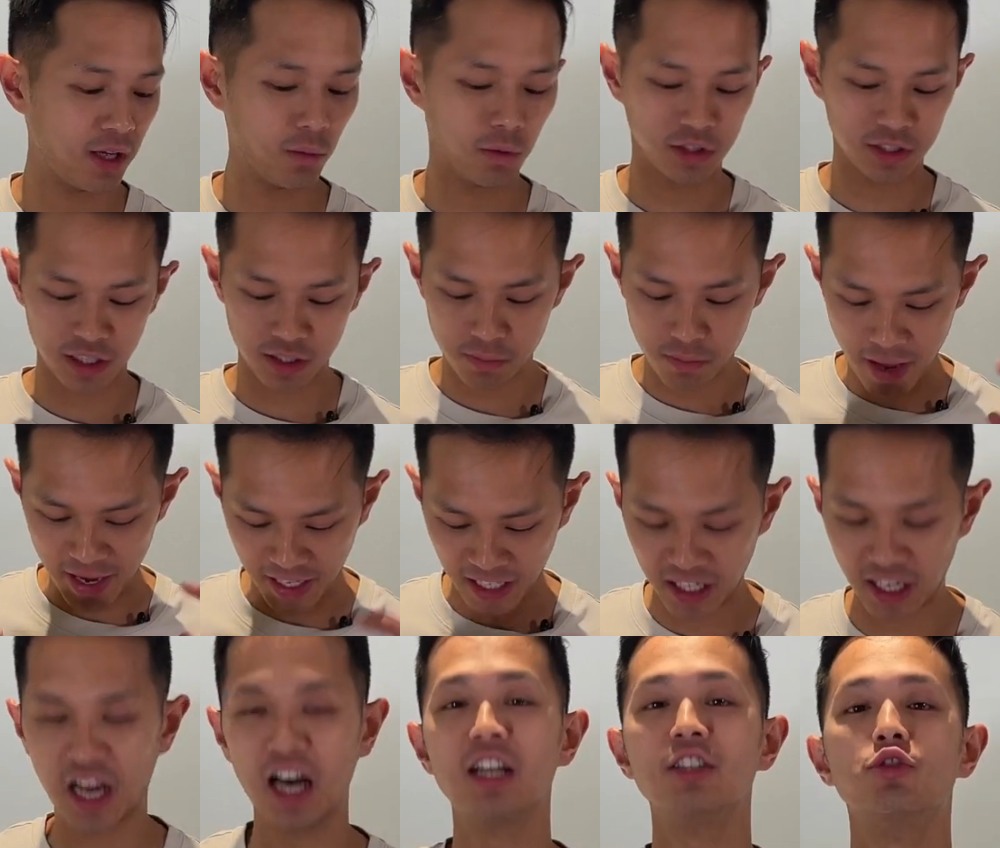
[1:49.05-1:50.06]
We're just
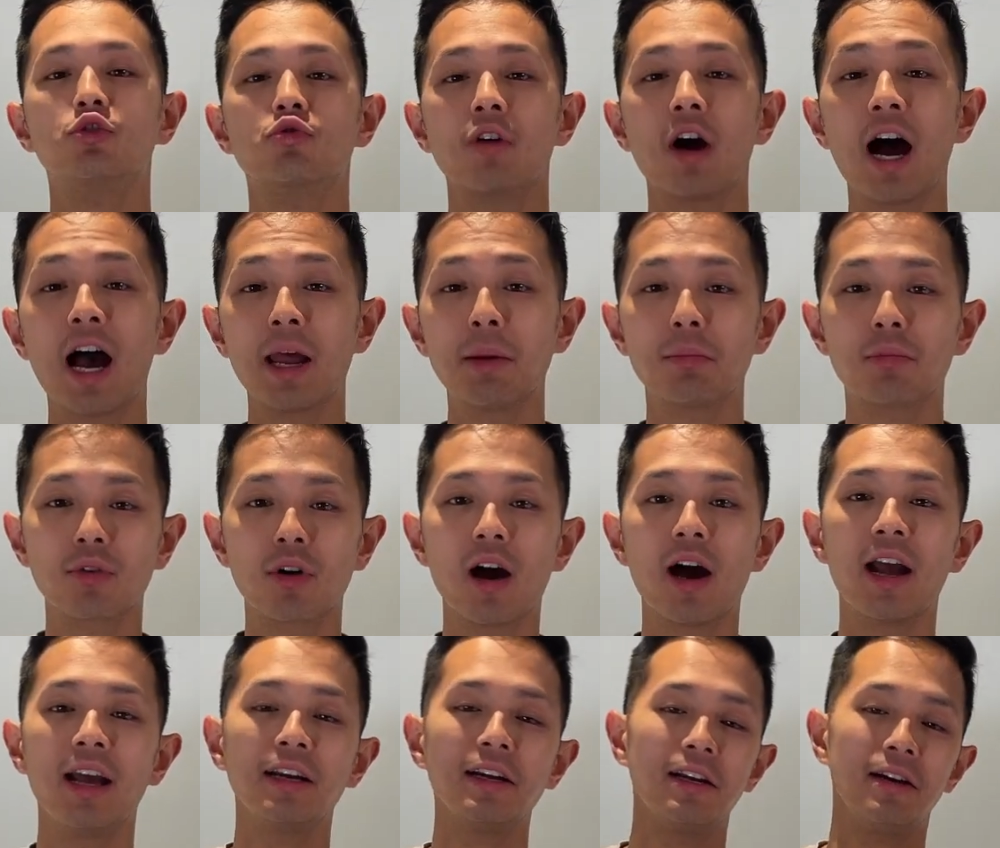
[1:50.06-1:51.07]
making a dry
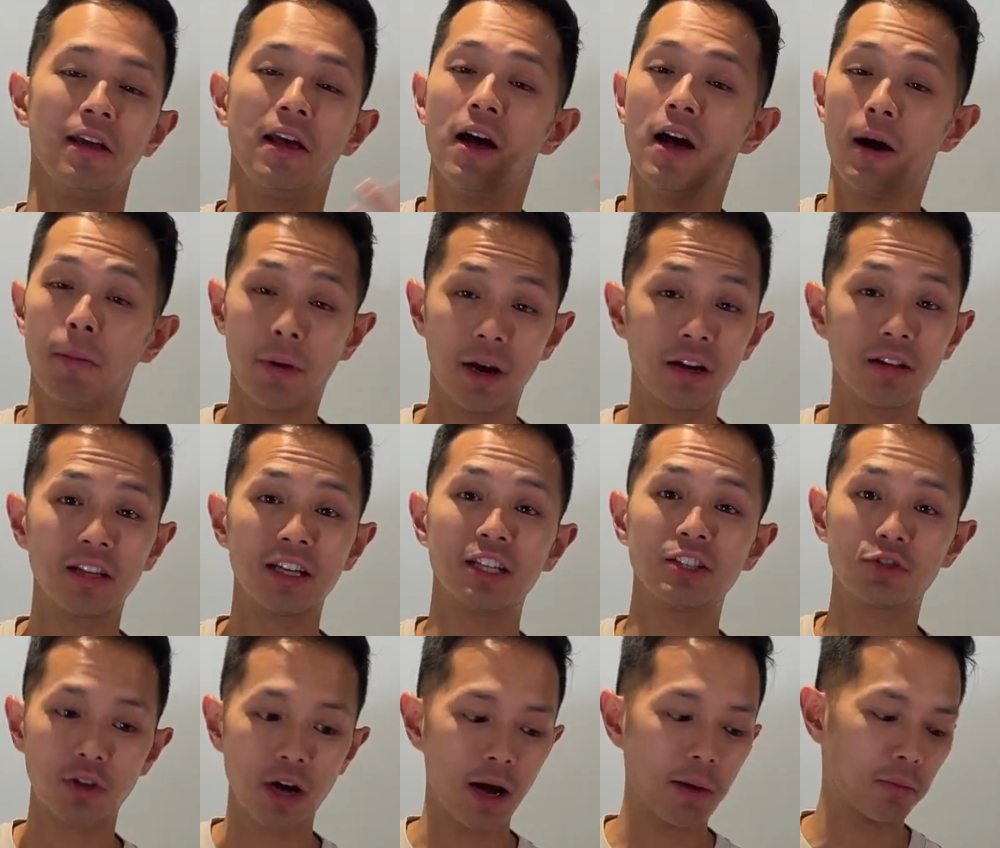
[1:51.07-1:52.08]
brine, and apparently a
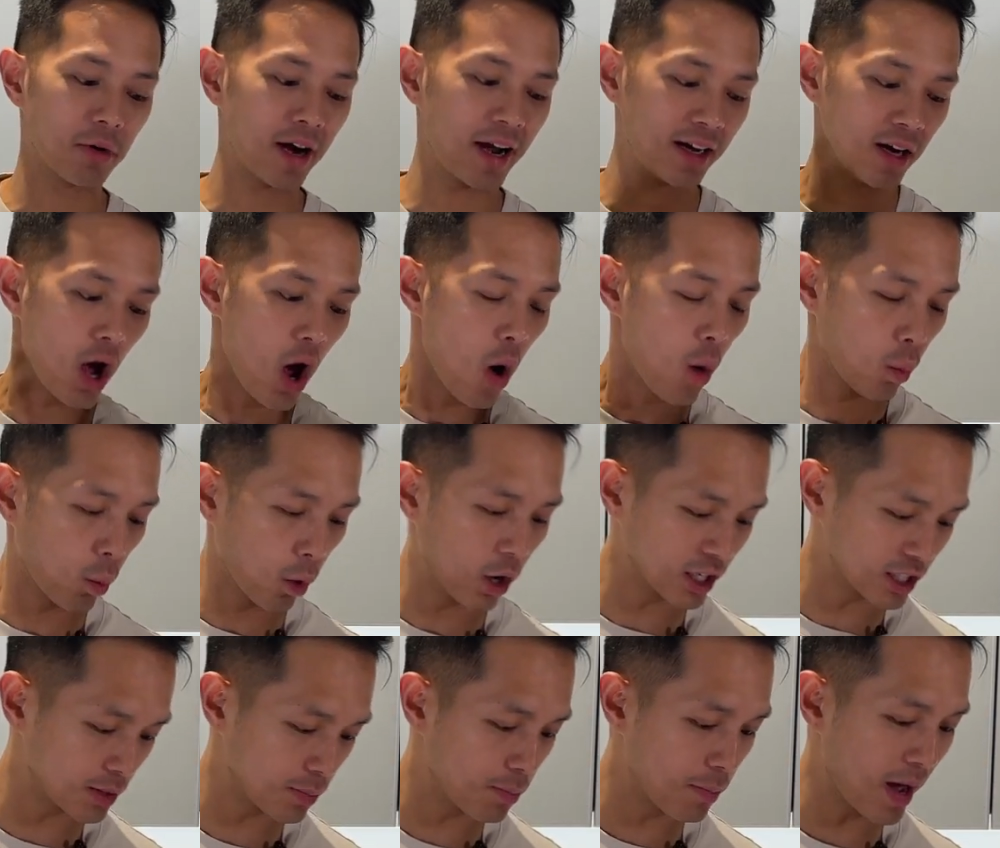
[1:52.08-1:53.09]
dry brine
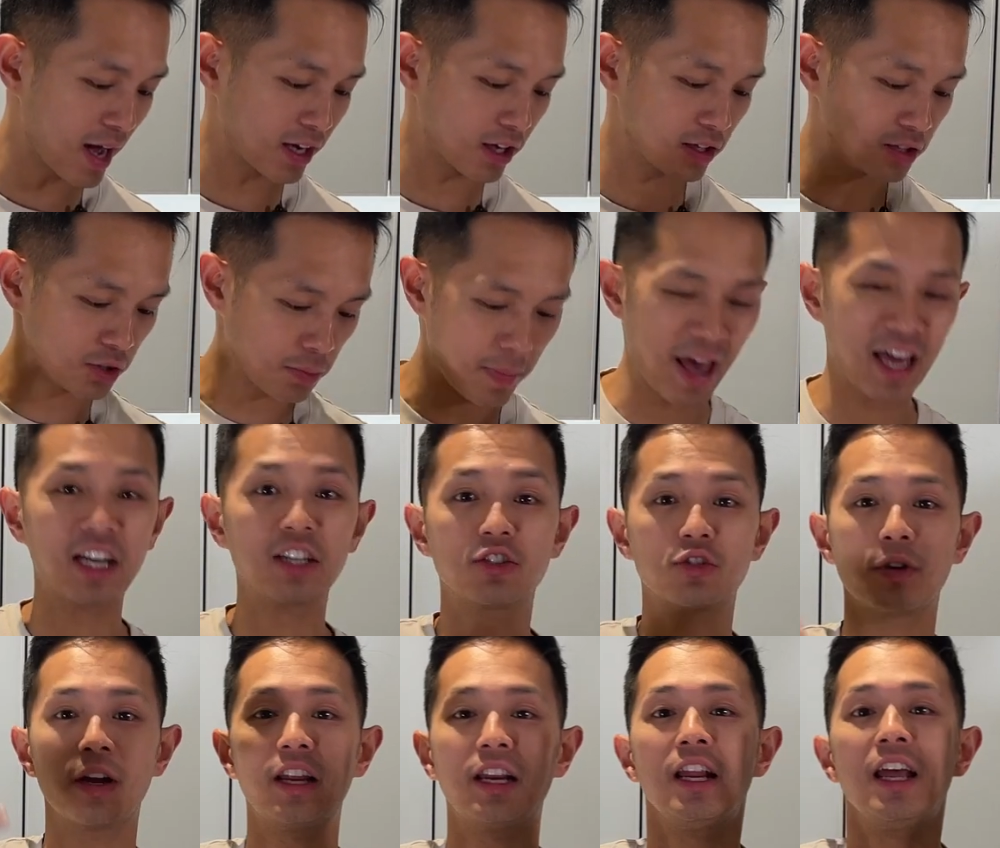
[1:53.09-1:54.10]
works better to
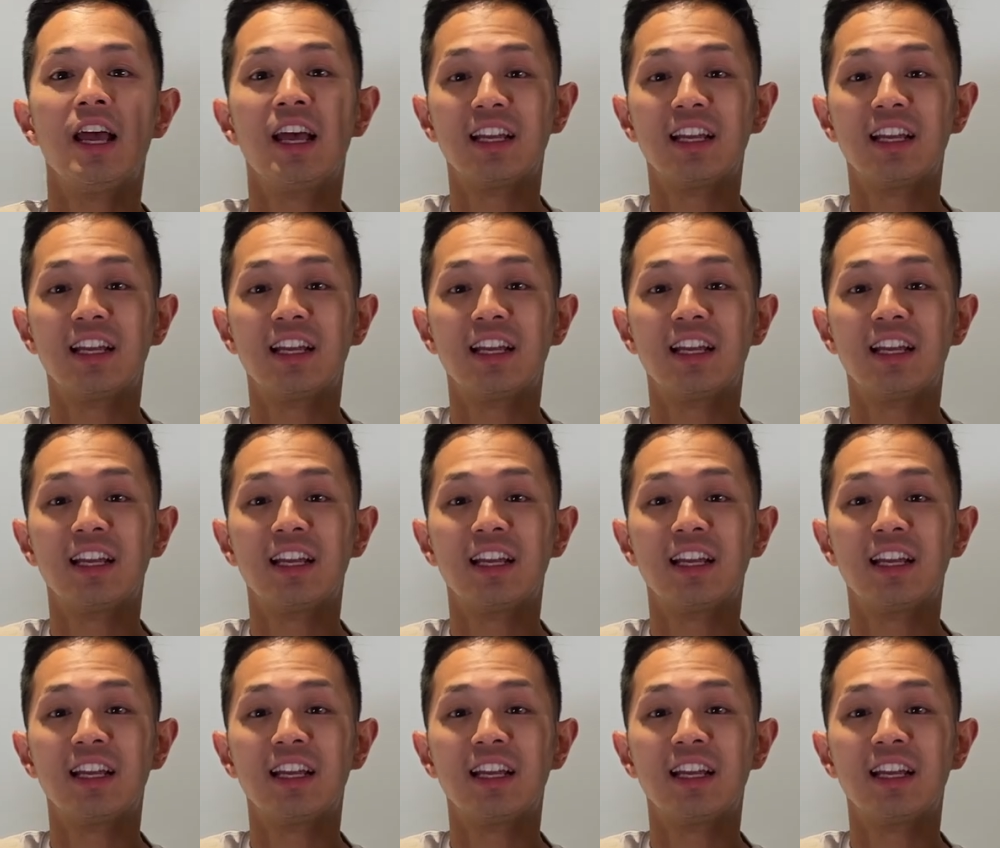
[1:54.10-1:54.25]
penetrate